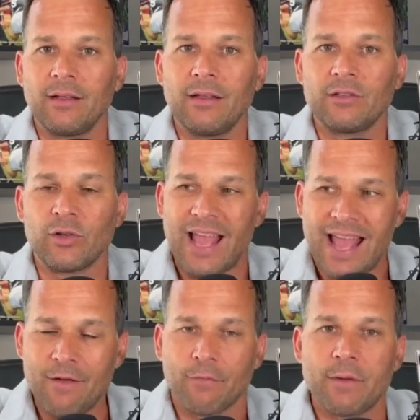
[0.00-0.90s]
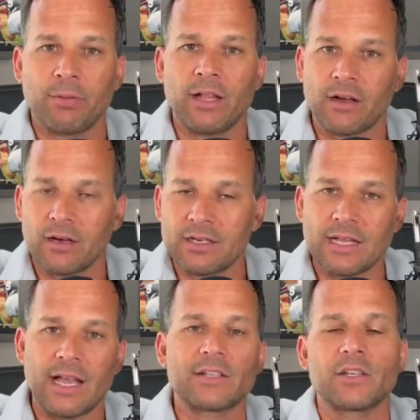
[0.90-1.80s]
So every player is
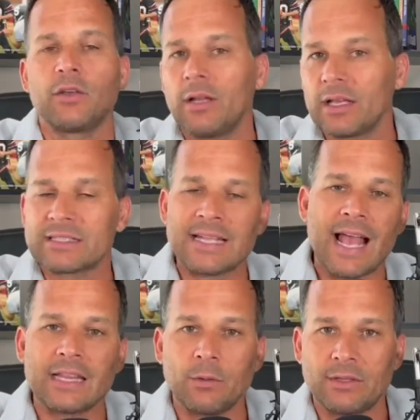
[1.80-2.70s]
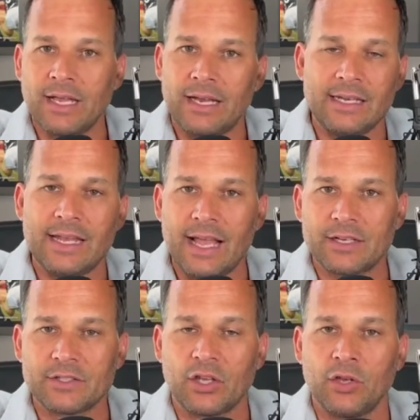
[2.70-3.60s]
executing exactly what they need to
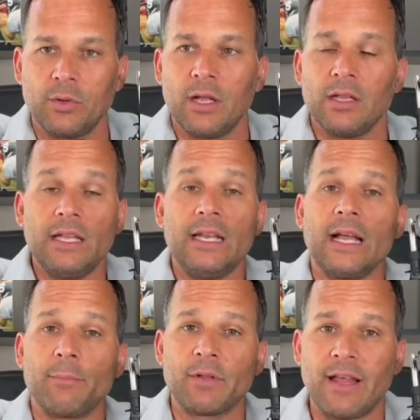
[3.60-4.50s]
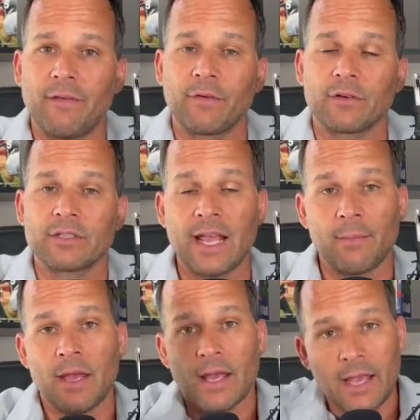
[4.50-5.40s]
execute leading up to that first game.
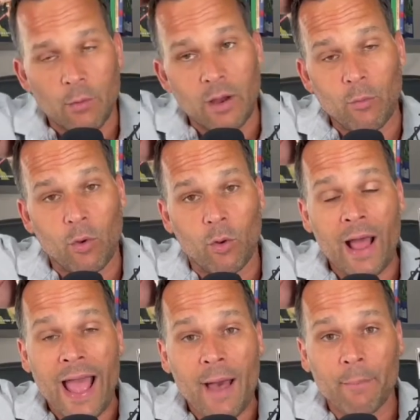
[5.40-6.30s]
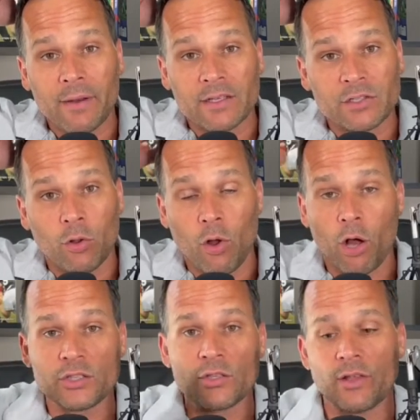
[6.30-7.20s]
And what will happen is you'll
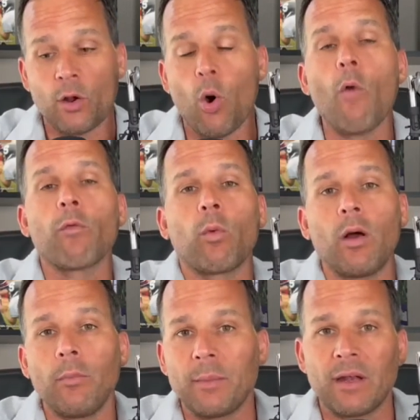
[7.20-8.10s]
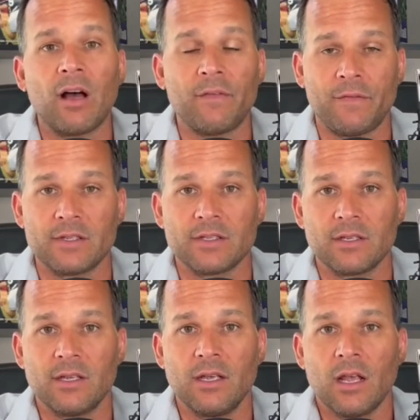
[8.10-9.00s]
also then overwhelm them in offense,
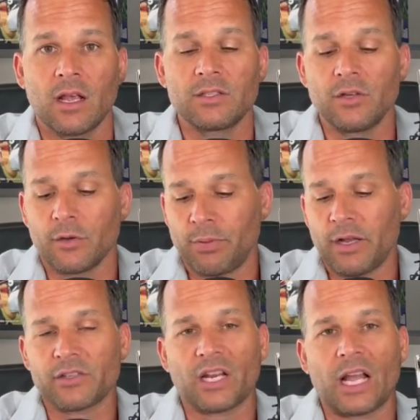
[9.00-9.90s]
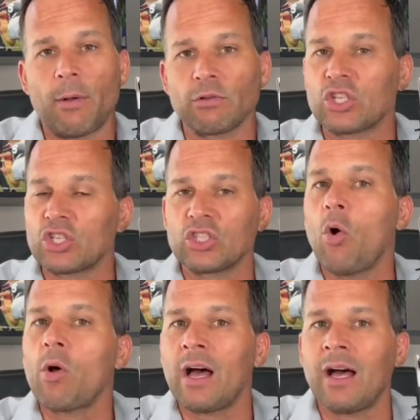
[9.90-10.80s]
because your players are going to come out
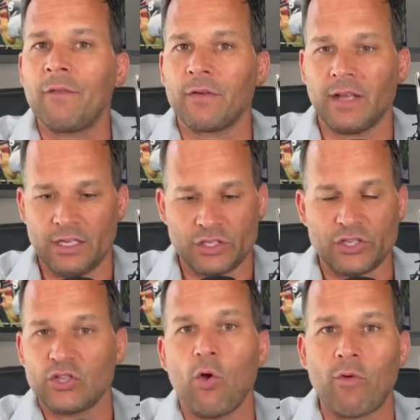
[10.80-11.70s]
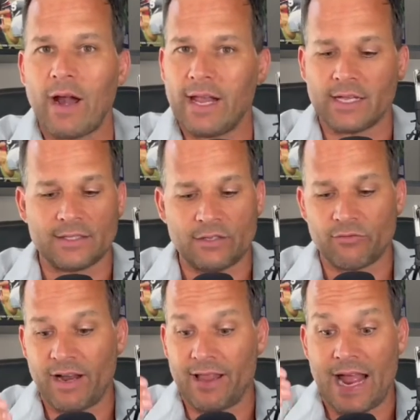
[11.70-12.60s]
so confident and so ready because they
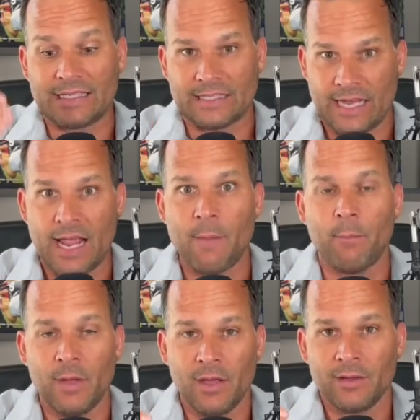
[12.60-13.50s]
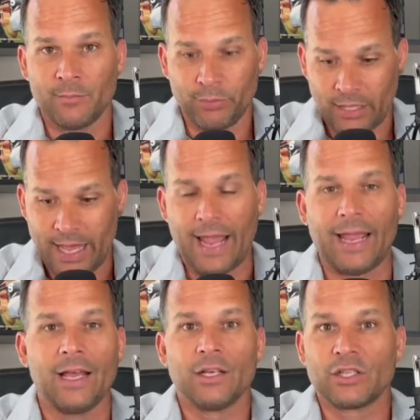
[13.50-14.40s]
ran that same
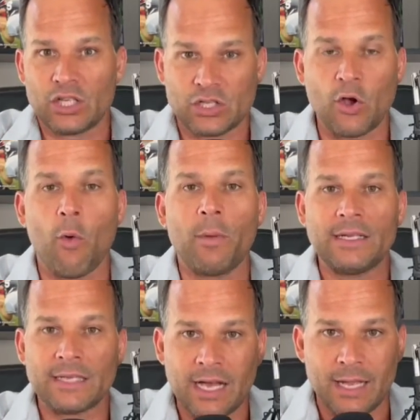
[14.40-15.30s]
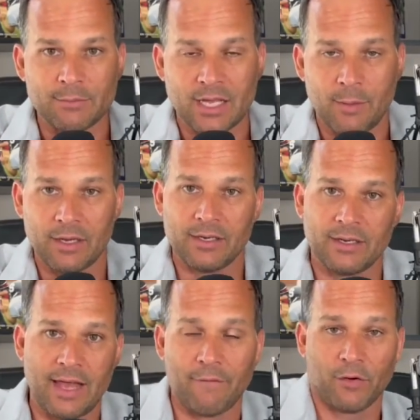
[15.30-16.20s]
play so many times coming into
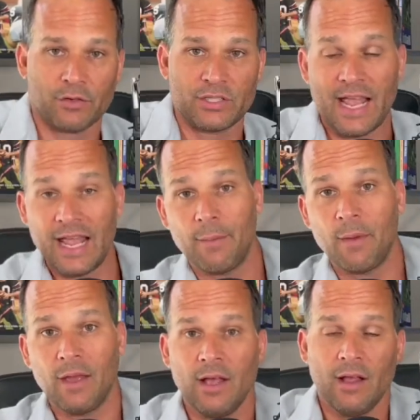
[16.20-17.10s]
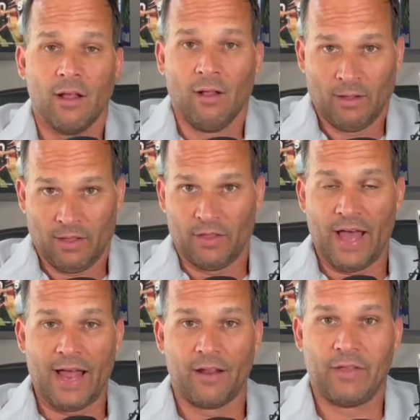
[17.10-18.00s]
that first game
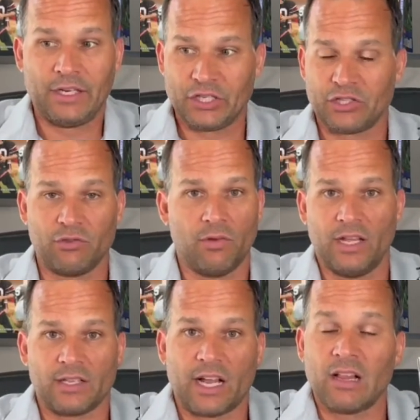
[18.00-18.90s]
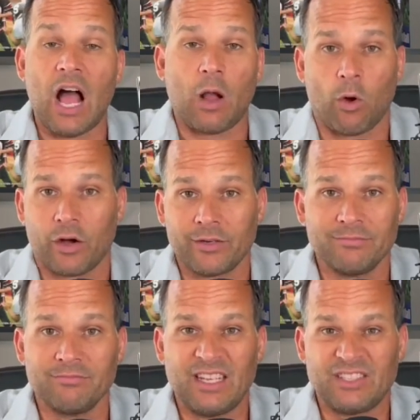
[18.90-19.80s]
that it's like clockwork.
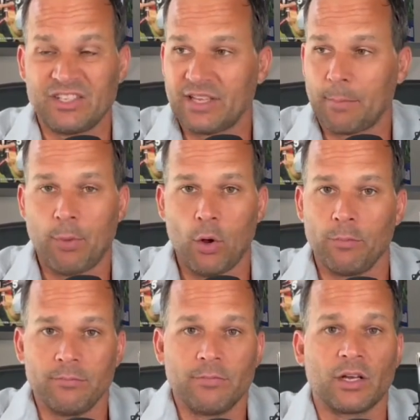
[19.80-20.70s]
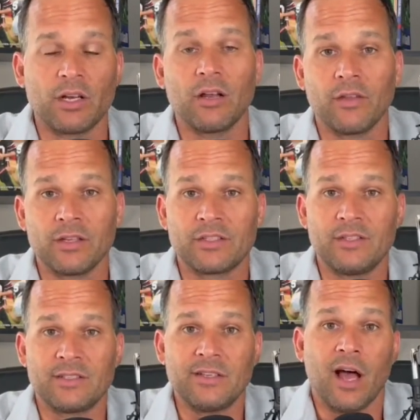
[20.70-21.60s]
They just like boom, it's
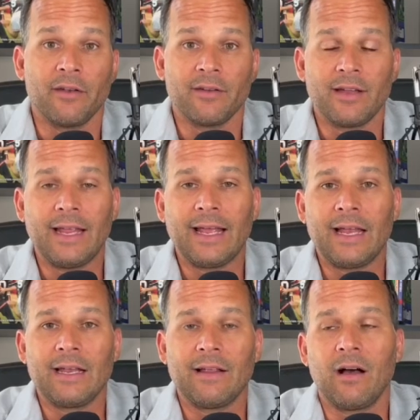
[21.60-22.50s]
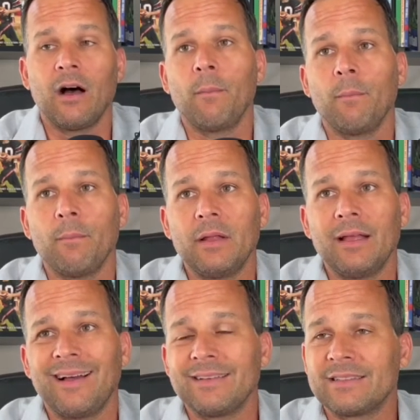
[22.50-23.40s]
done. And
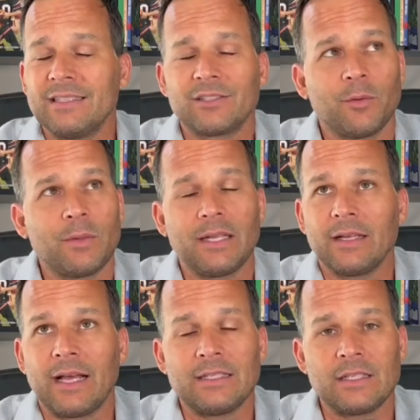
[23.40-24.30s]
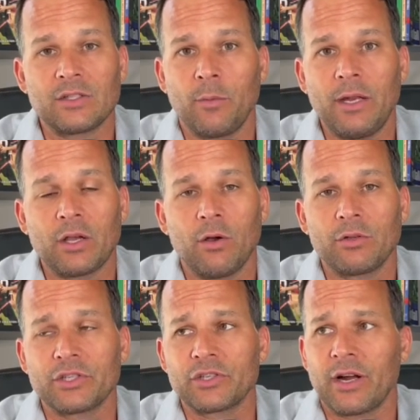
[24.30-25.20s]
I see so many
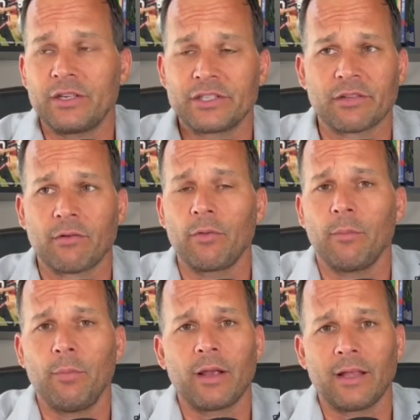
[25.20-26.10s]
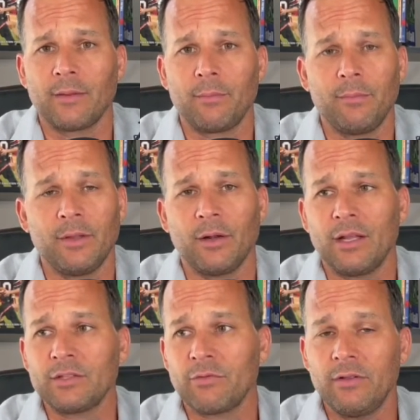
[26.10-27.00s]
coaches trying to just throw the book at the
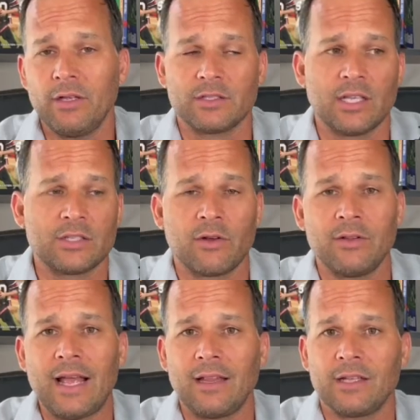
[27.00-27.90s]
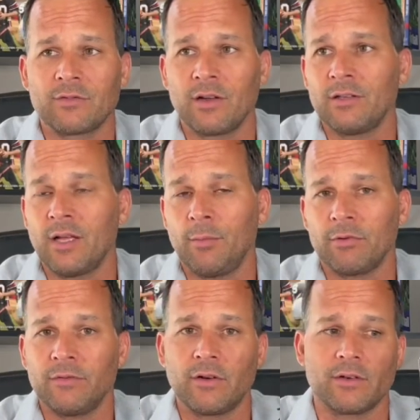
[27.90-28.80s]
let's run this, let's run that, let's run a double
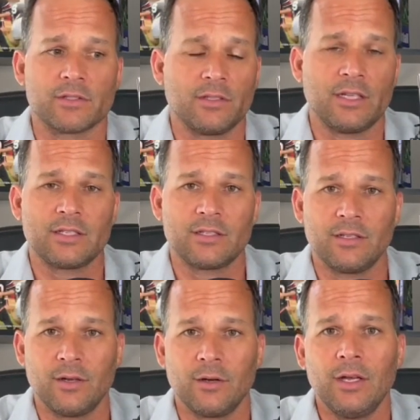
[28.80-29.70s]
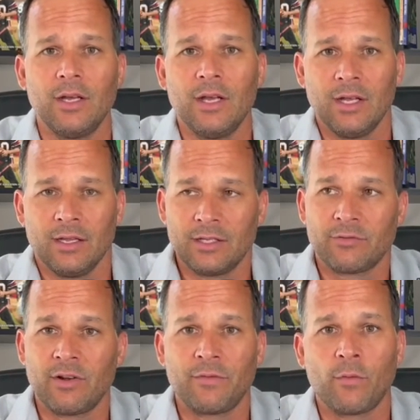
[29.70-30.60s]
reverse, let's
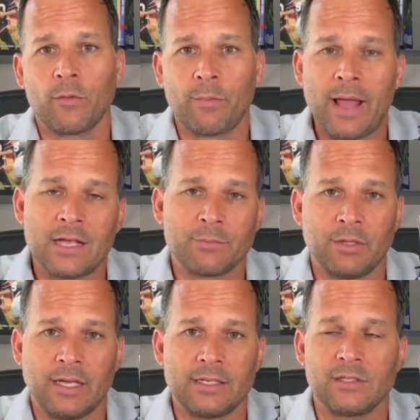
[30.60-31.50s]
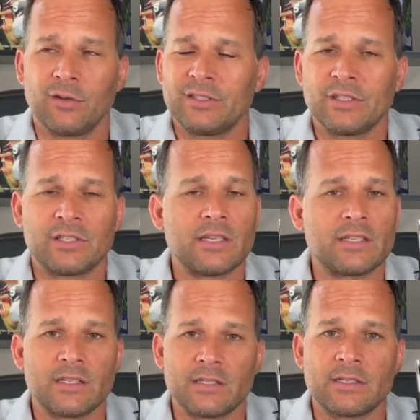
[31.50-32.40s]
run 4 pass plays.
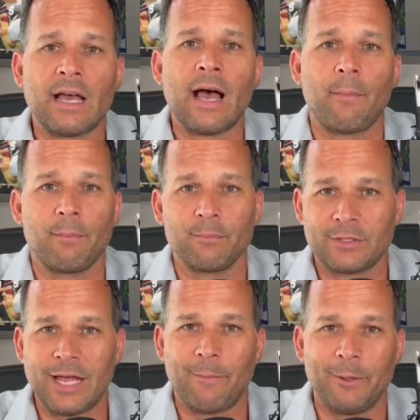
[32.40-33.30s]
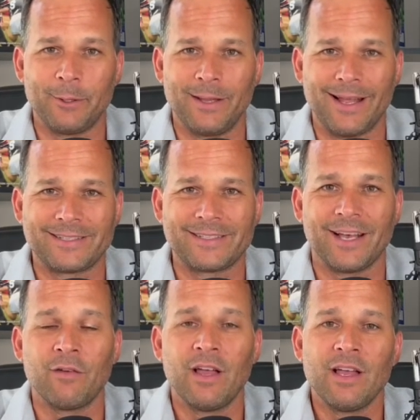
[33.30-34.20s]
Just stop that
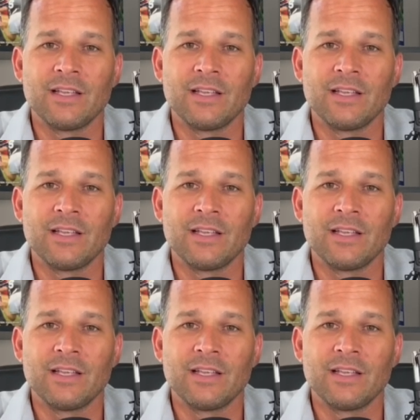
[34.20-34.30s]
stuff.